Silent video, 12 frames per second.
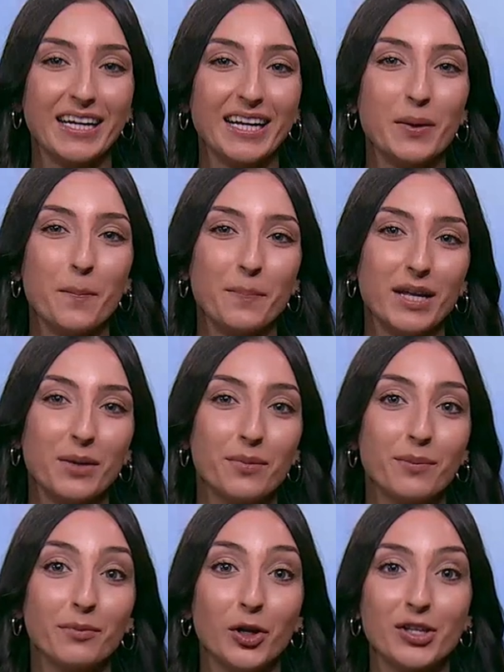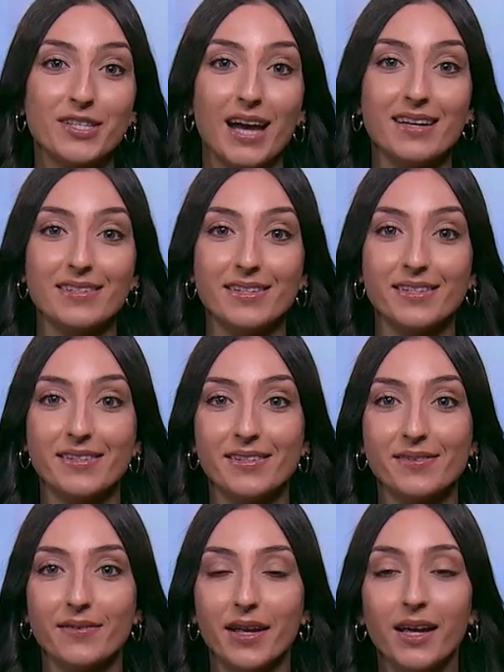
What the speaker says: in minimum lot sizes.